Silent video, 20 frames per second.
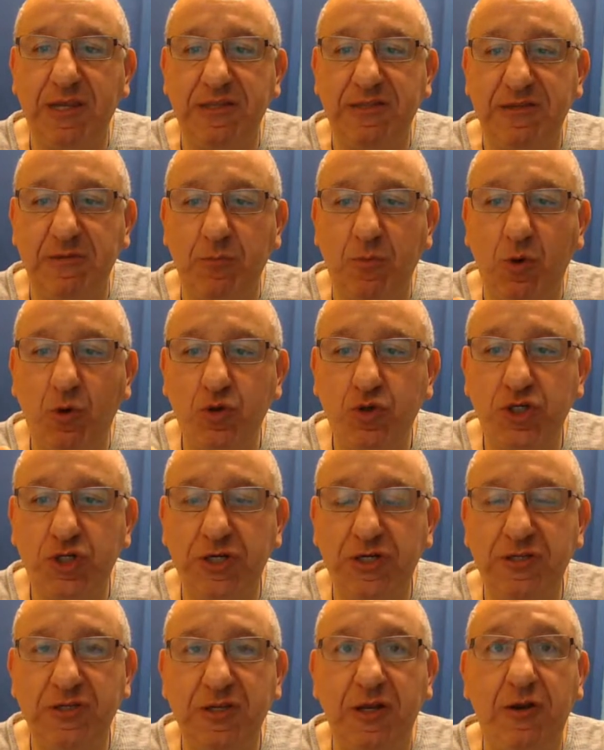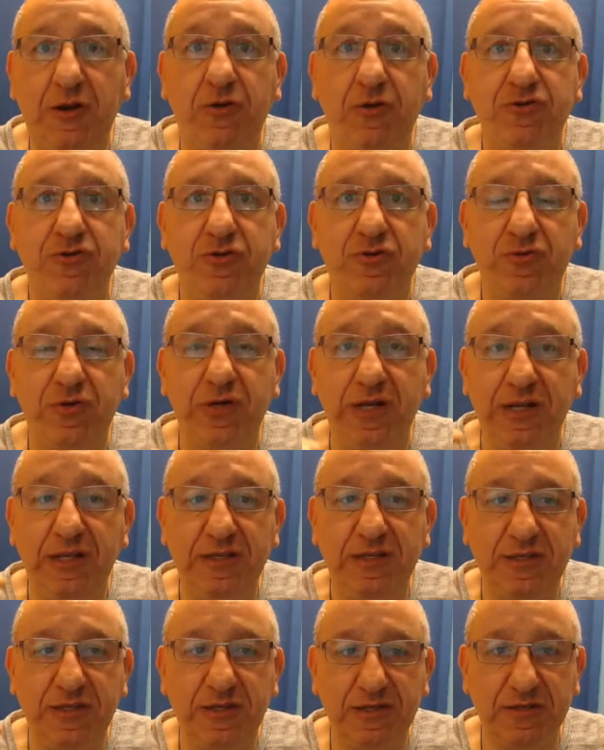its emotions and also
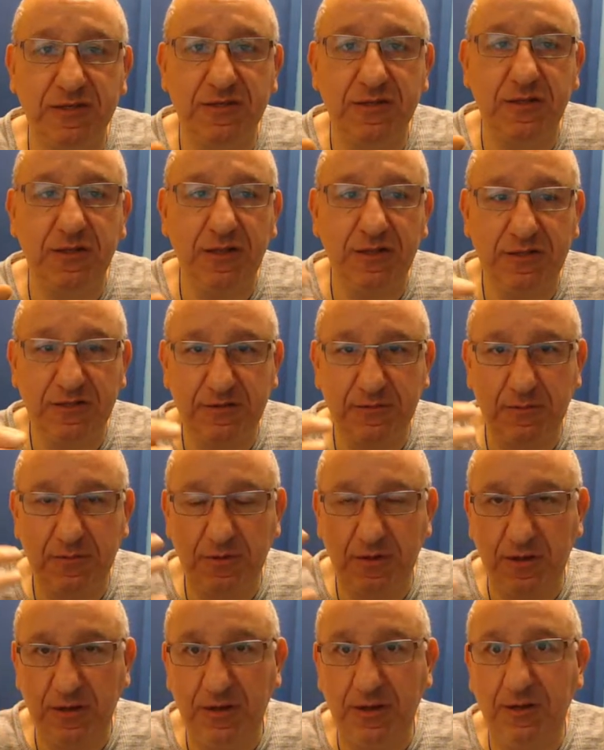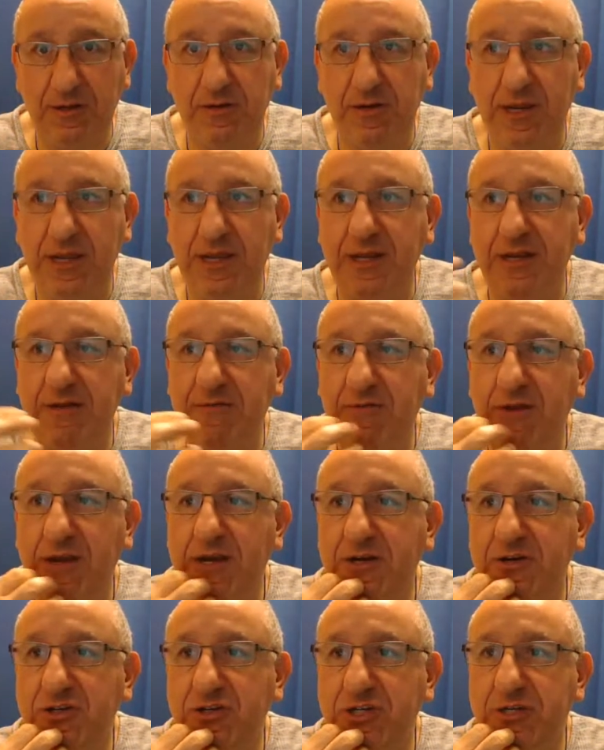releasing its uh, negative
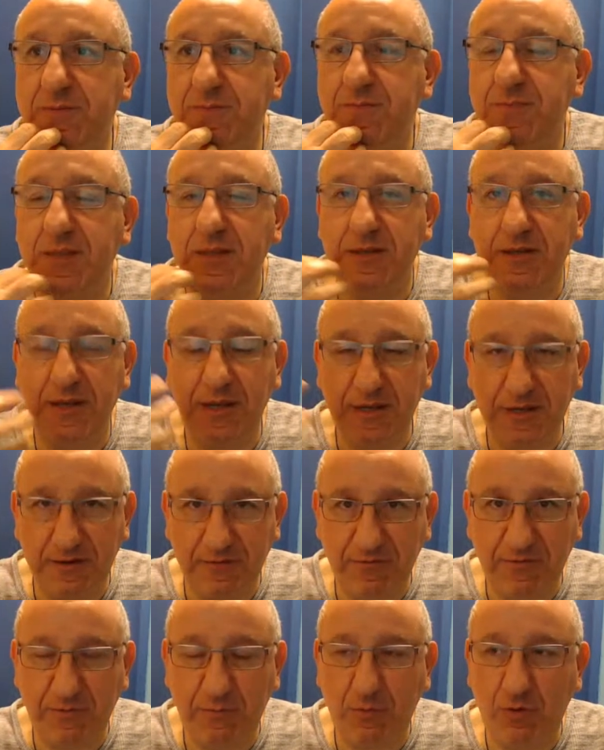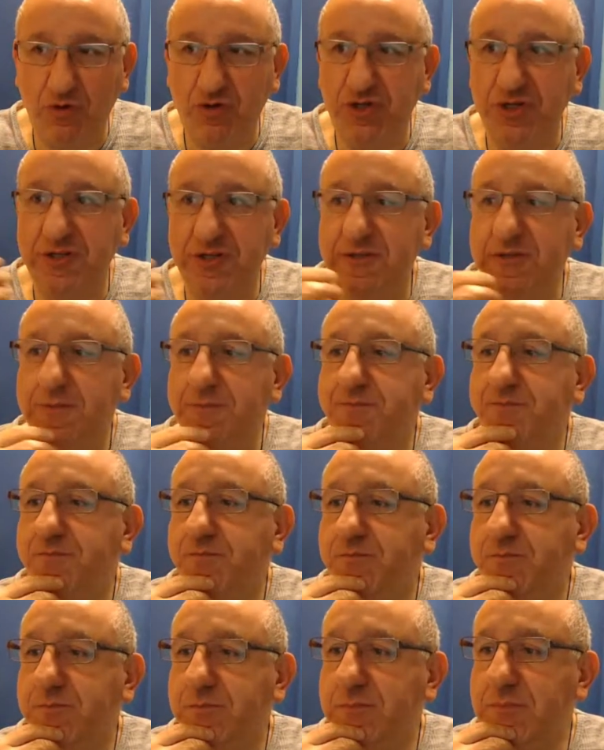energy, negative emotions.
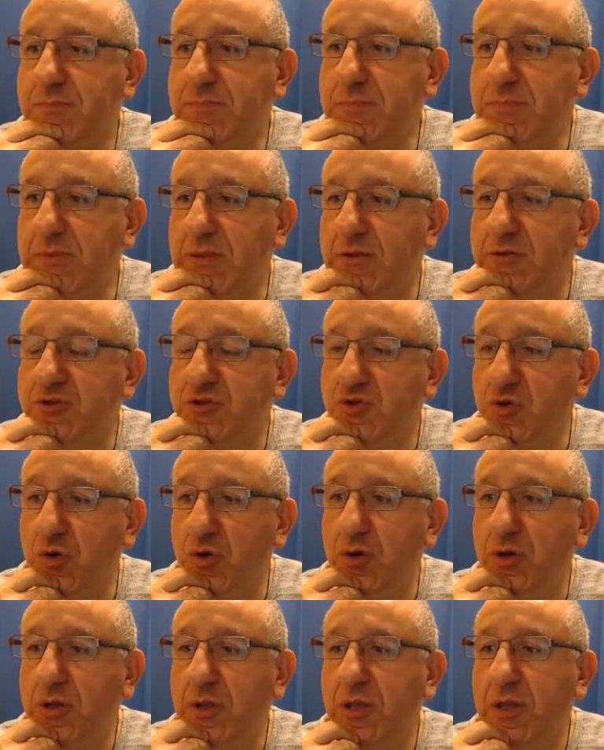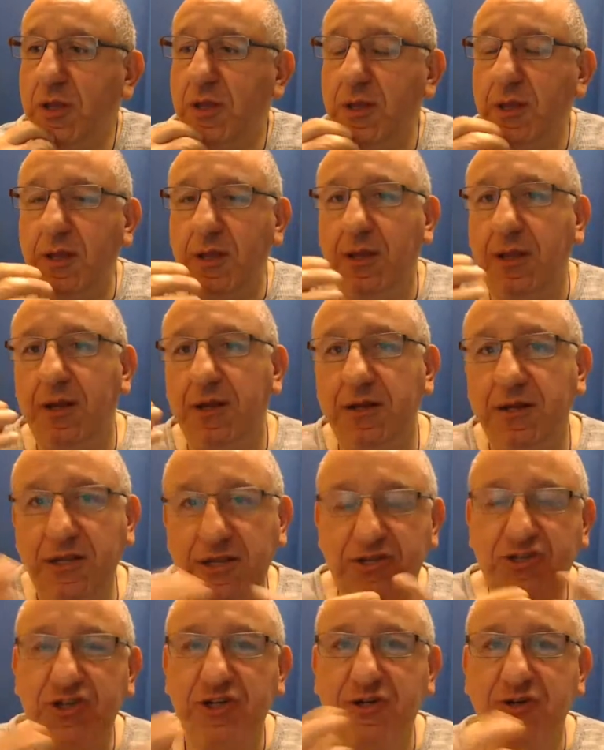So
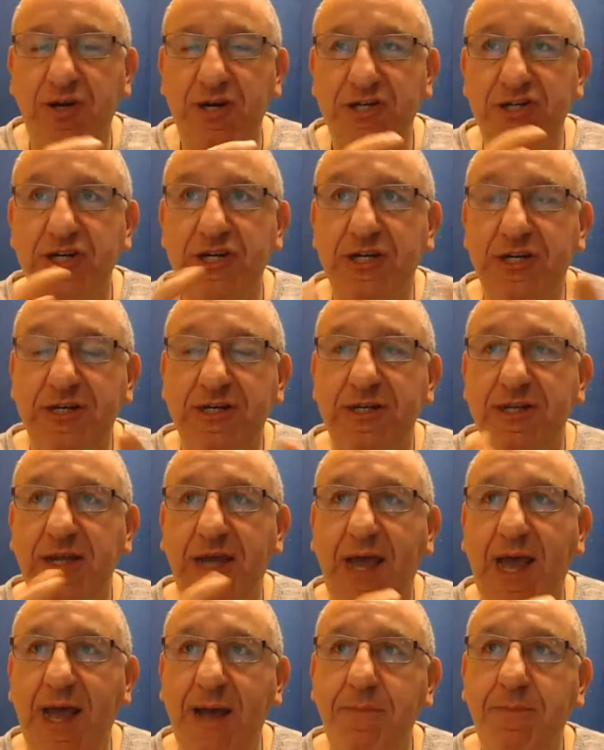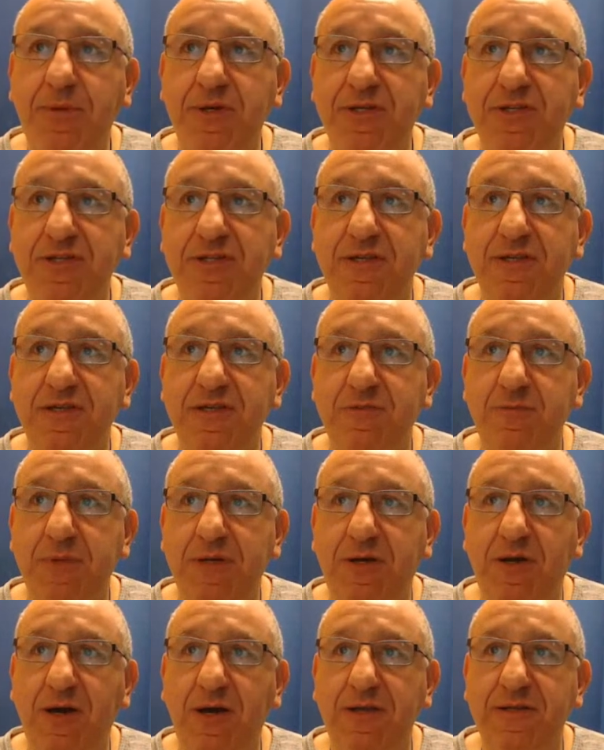leash aggression happens is
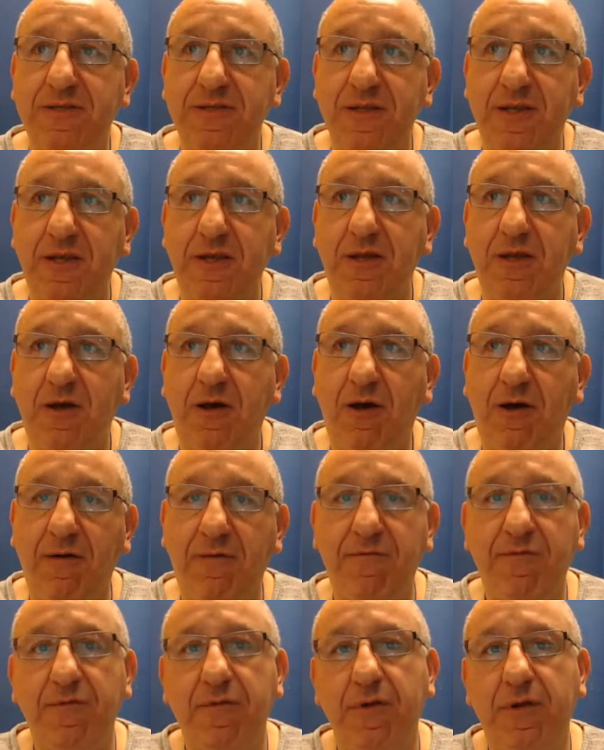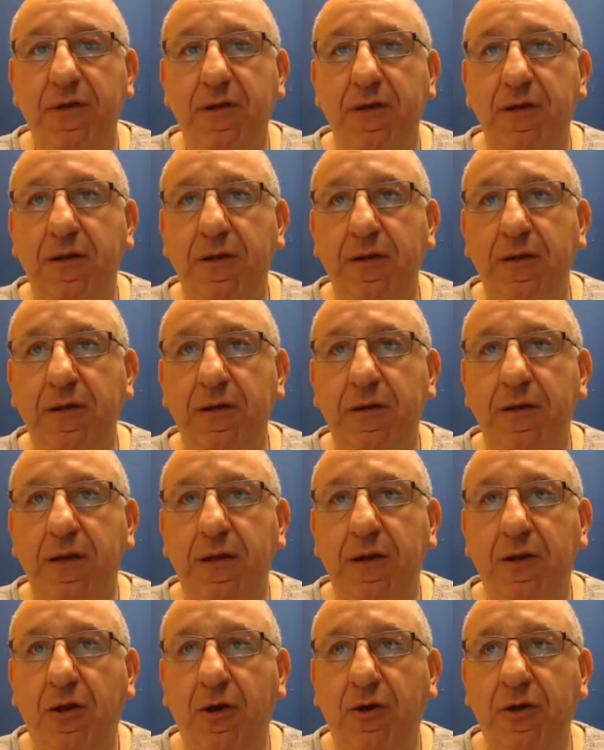because of uh,
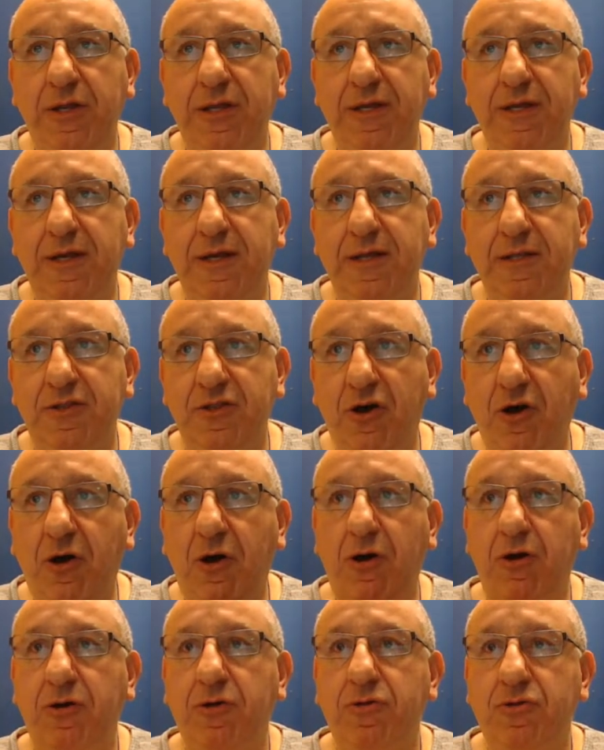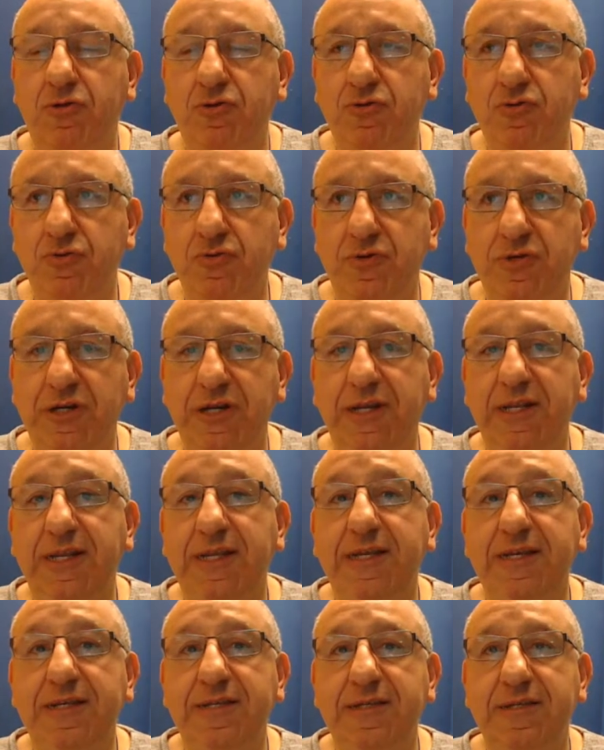allowing a dog to
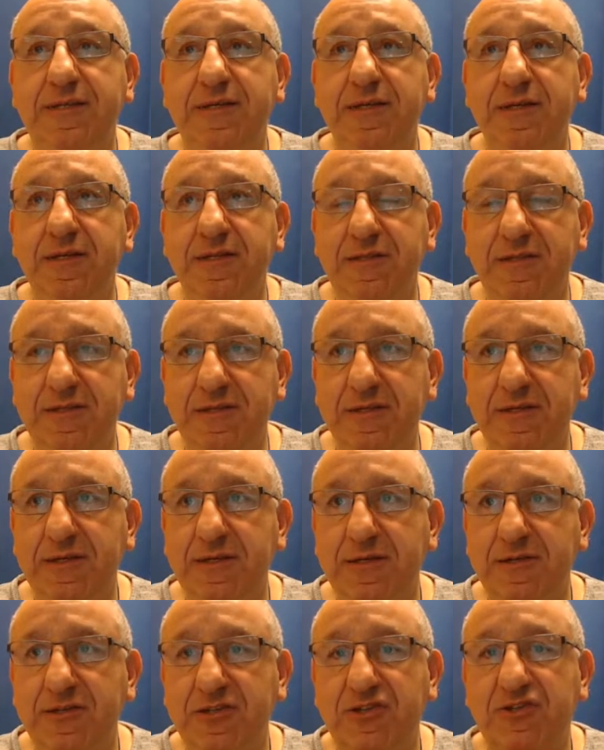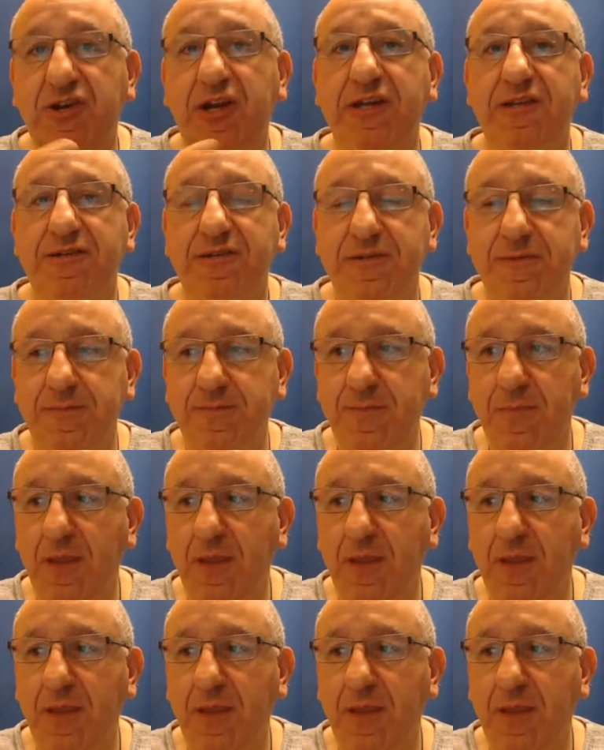release its stress.